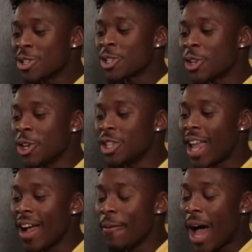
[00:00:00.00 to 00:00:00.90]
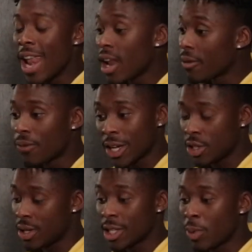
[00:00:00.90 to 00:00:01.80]
just good. Like, I love
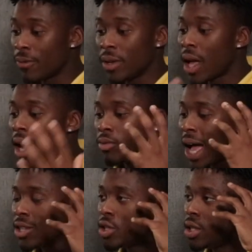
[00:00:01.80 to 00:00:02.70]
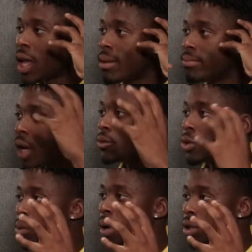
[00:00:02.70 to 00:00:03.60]
fashion. That's one thing that I've actually like love
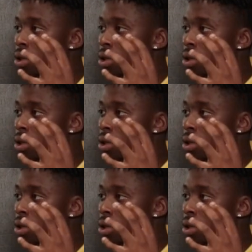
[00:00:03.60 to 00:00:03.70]
so much.